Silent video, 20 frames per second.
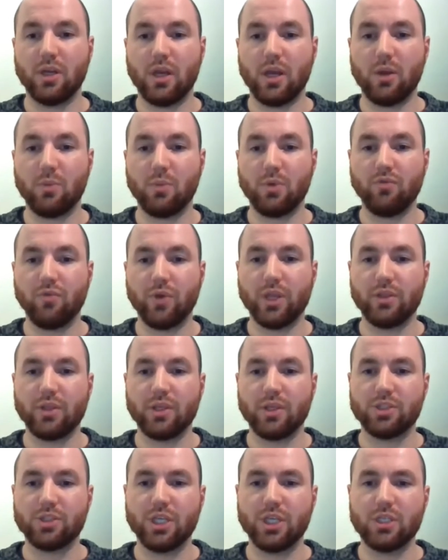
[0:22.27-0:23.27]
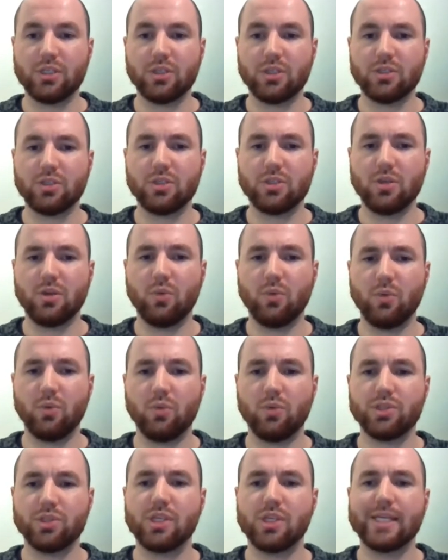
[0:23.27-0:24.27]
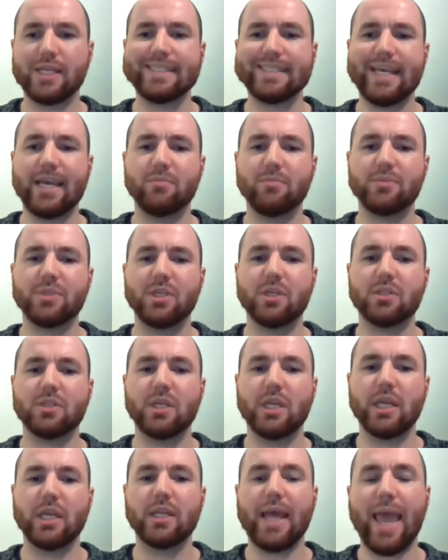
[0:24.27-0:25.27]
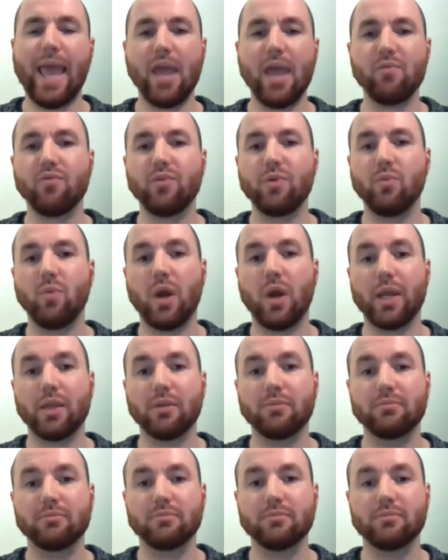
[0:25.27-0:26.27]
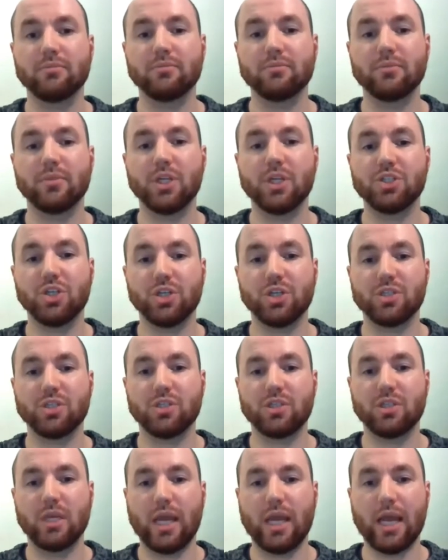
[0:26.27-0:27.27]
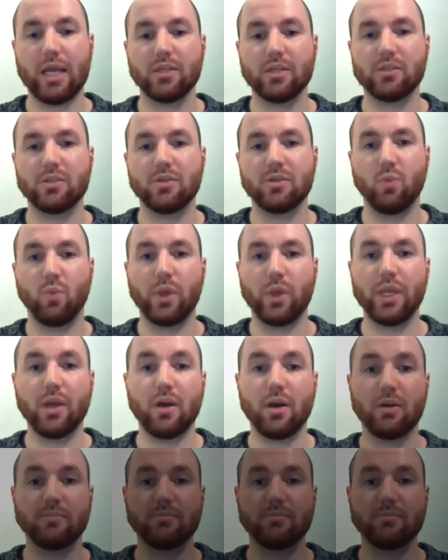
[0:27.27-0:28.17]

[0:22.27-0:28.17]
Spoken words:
we read that Jesus was tempted in every way, just as we are.